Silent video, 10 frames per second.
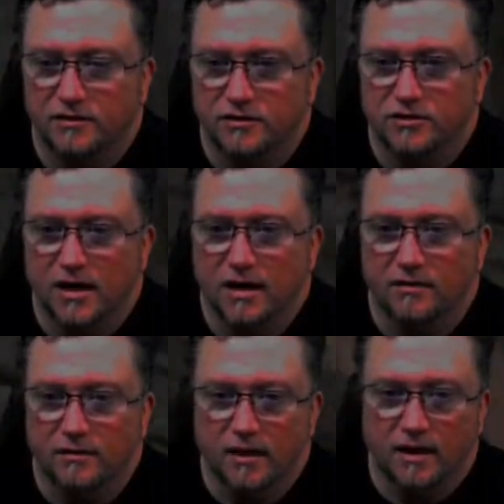Shine
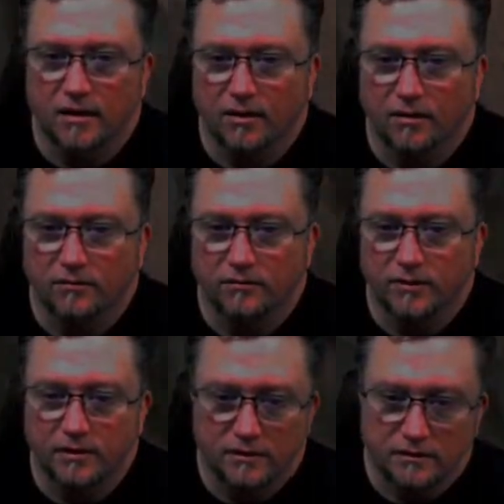the light on
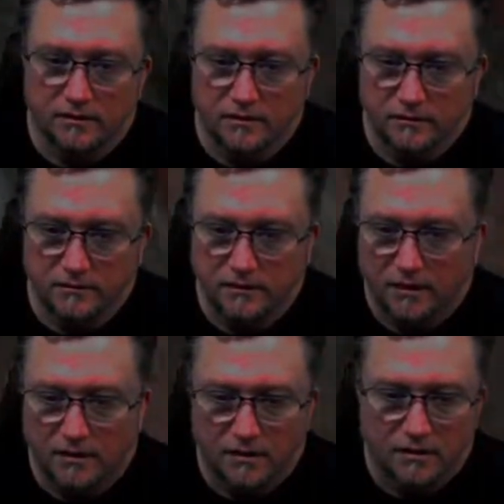me.
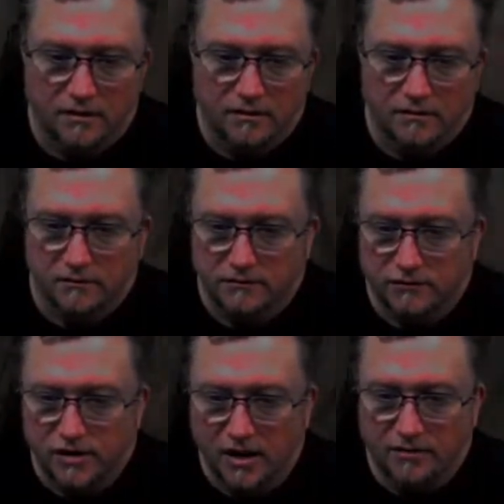
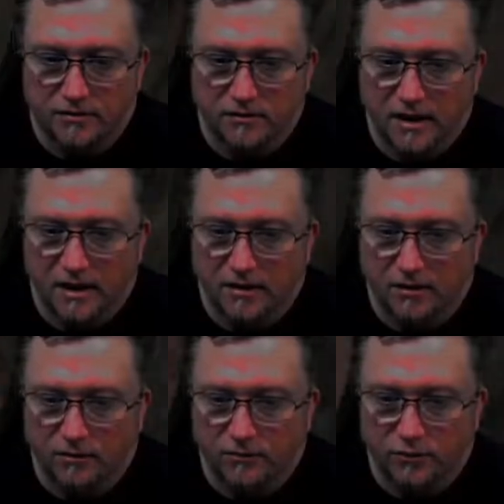Shine the light
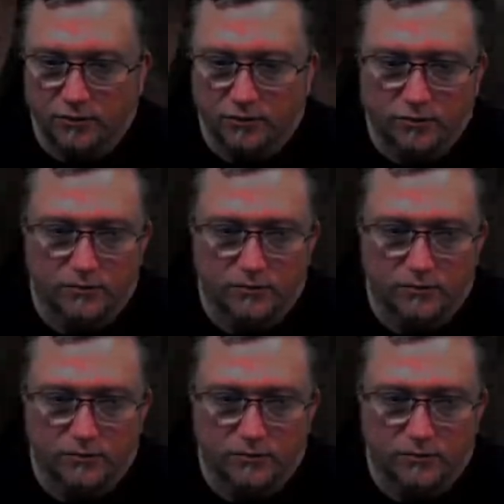on you.